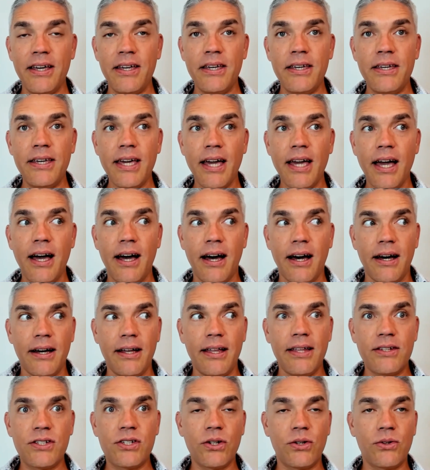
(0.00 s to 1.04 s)
Yeah,
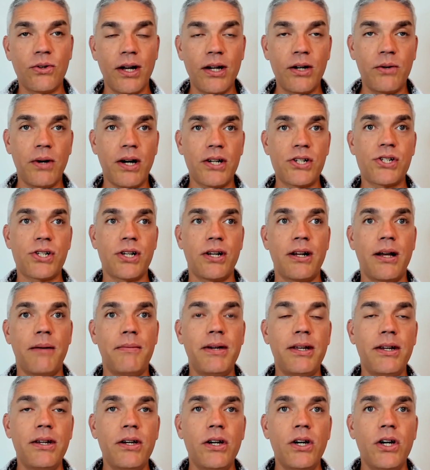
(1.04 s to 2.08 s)
that's a great question. I mean,